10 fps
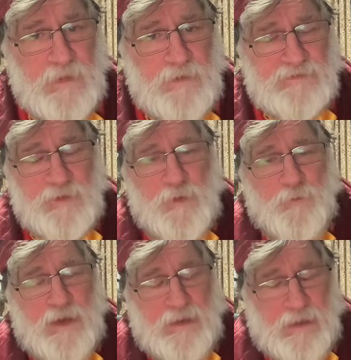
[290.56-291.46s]
So when
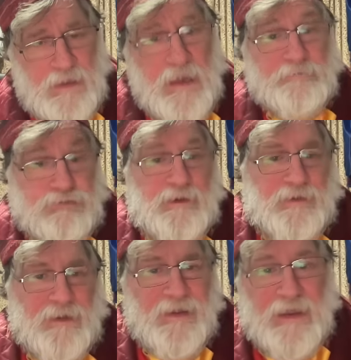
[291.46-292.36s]
we
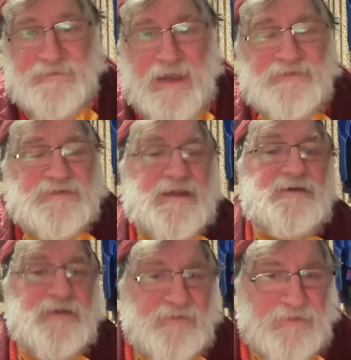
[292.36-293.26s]
and to say
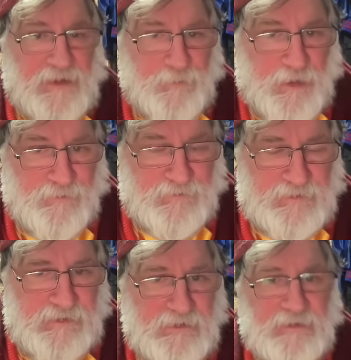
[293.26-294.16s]
nothing about
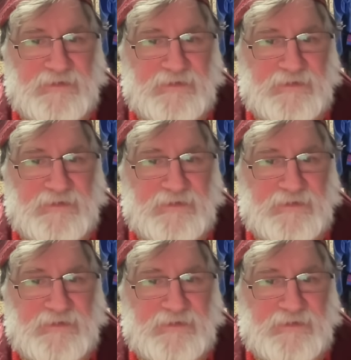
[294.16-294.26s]
the